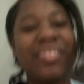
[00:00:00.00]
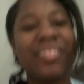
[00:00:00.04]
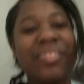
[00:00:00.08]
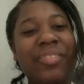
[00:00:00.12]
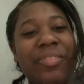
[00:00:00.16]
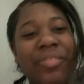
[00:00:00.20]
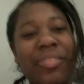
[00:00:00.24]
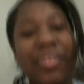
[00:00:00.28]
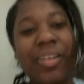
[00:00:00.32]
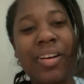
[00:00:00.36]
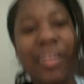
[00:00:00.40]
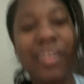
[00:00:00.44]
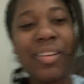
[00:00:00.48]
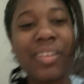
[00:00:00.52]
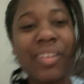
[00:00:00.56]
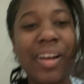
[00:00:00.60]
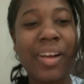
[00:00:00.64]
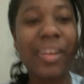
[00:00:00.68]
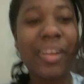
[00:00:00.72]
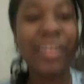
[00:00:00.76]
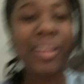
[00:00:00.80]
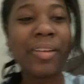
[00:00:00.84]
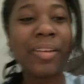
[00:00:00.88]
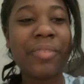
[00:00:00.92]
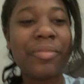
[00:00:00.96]
Fuck, I
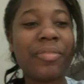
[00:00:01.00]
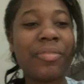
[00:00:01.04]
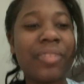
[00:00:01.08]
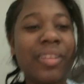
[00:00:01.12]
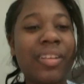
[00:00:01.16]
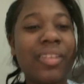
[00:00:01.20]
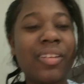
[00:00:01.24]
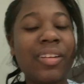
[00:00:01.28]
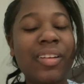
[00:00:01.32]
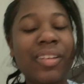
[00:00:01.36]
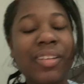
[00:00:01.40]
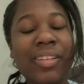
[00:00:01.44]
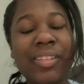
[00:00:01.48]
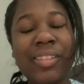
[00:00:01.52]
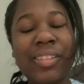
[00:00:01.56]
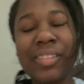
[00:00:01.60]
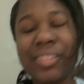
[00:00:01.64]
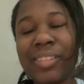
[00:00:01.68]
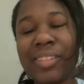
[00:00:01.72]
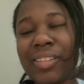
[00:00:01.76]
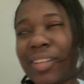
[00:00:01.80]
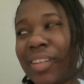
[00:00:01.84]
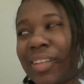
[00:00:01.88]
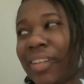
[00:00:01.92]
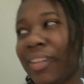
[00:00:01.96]
kept forgetting
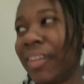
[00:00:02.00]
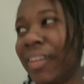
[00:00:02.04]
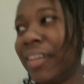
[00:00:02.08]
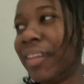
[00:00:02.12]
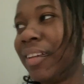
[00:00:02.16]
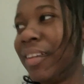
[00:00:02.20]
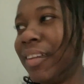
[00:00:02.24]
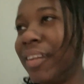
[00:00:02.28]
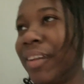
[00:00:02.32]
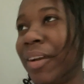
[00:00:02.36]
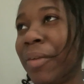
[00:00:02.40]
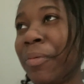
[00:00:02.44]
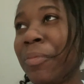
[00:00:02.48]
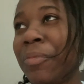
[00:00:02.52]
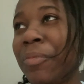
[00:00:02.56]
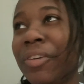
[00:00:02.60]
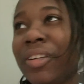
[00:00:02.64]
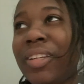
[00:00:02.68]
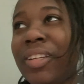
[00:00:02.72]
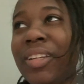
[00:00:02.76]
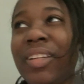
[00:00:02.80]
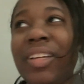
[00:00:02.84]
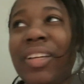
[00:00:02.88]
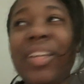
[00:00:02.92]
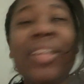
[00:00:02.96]
the get it. I
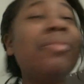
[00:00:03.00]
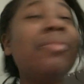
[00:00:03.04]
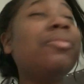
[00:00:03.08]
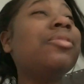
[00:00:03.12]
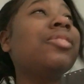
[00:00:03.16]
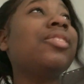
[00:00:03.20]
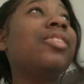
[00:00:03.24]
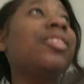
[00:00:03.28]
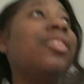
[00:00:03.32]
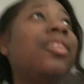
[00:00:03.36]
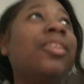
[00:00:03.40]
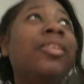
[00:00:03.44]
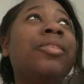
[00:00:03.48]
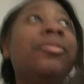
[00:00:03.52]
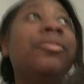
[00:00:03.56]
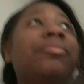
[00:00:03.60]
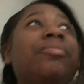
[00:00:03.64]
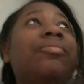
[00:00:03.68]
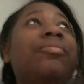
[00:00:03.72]
wanted it. It was good.